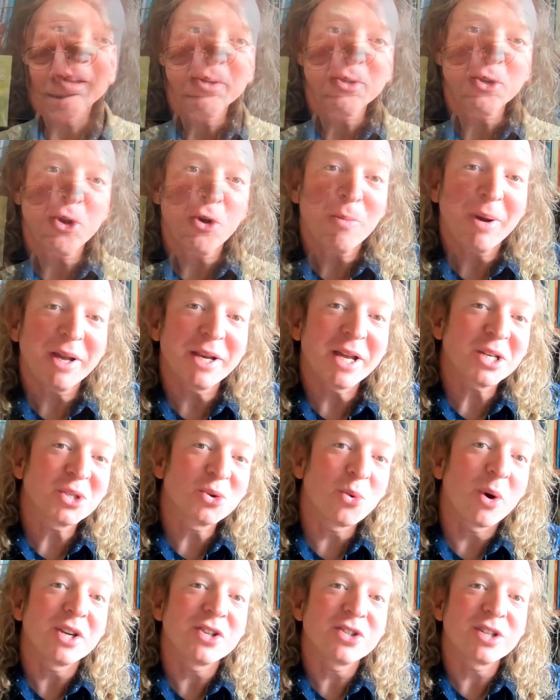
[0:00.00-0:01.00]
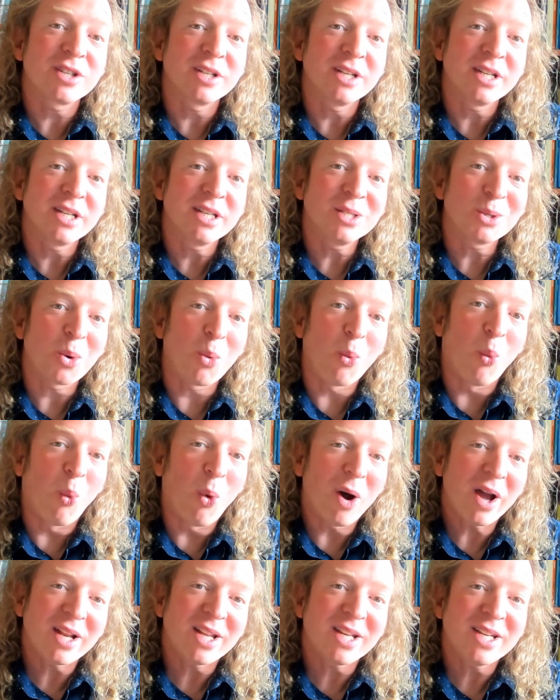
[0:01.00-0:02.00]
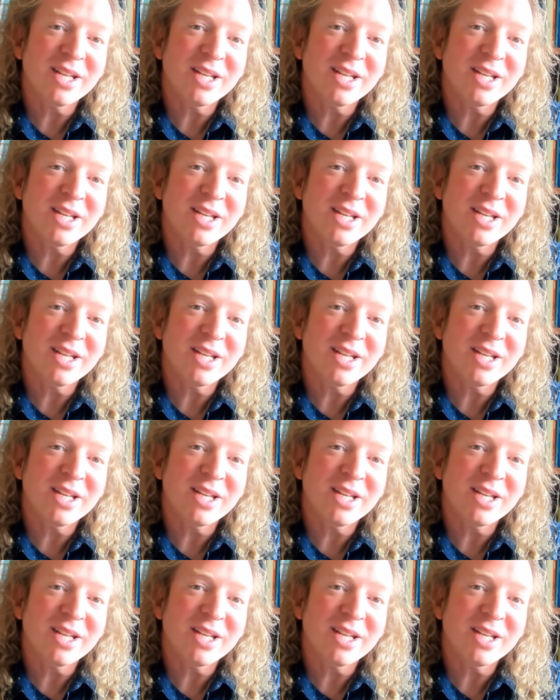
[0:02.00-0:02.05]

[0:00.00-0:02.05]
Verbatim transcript: So my next question is, what